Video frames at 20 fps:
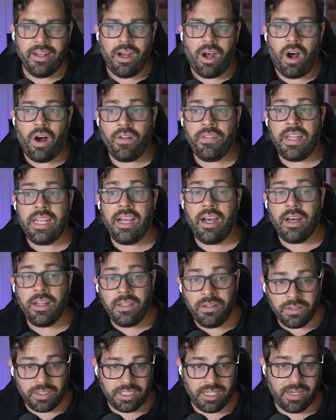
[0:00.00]
On the
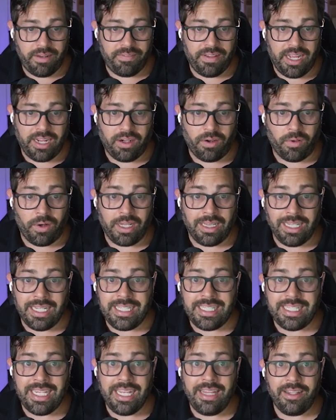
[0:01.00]
other side of that coin,
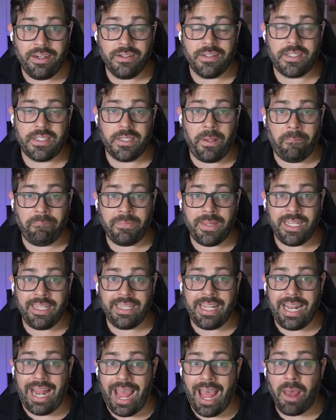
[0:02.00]
let's say there's something
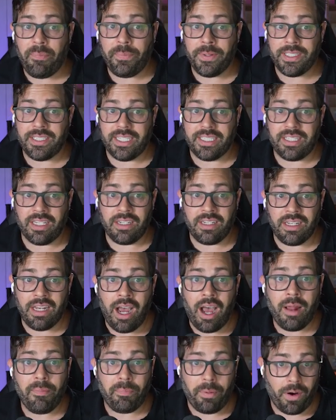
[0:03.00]
that happens that's
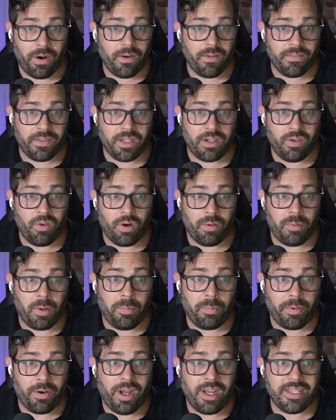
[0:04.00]
not part of the normal
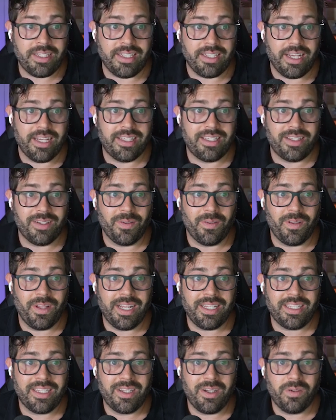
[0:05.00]
process. So
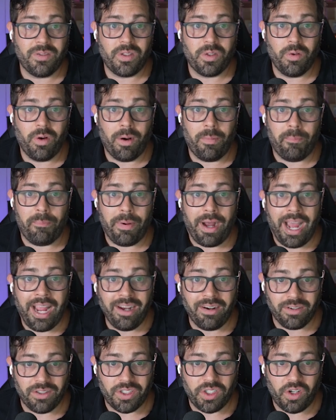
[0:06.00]
let's go to our
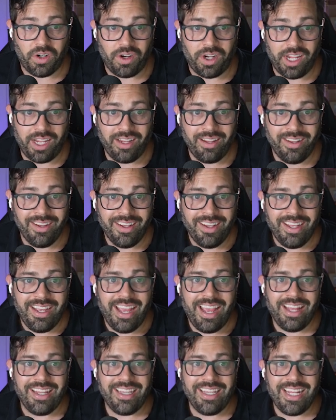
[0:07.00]
buyer journey.
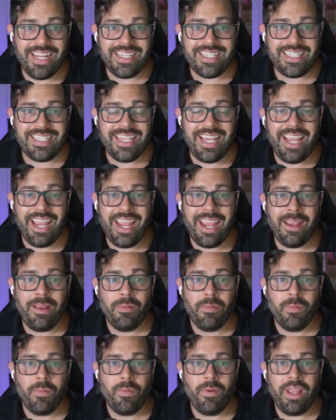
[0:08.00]
And let's say
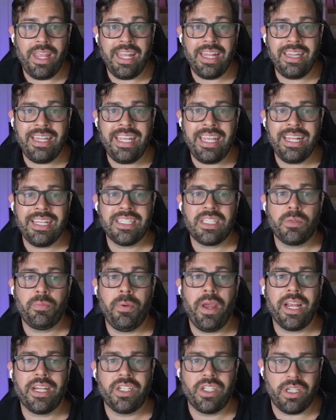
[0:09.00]
in the
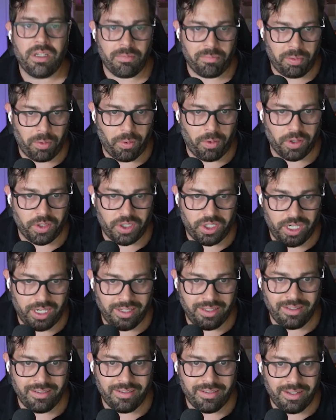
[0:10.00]
inspection
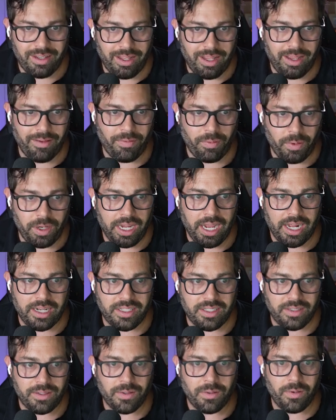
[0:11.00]
portion, if we got
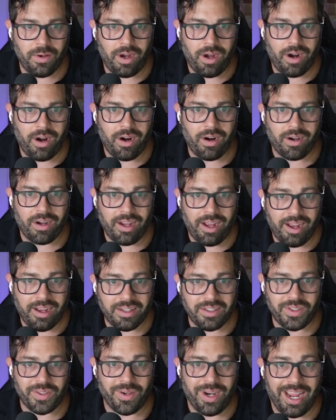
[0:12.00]
to our
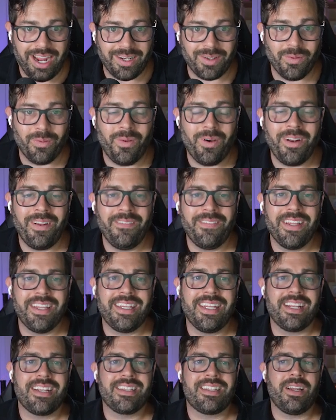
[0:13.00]
contract, one of the
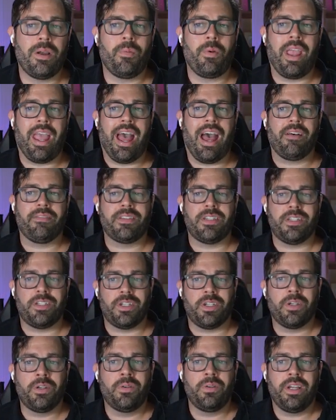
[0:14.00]
things that we have to
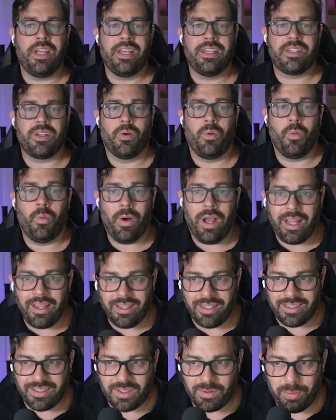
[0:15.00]
do is a well
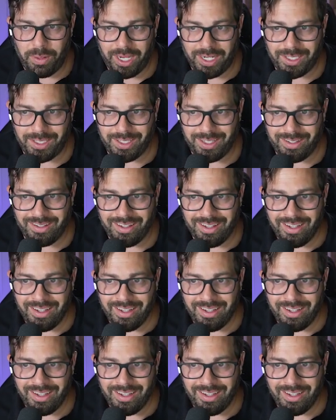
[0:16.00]
inspection.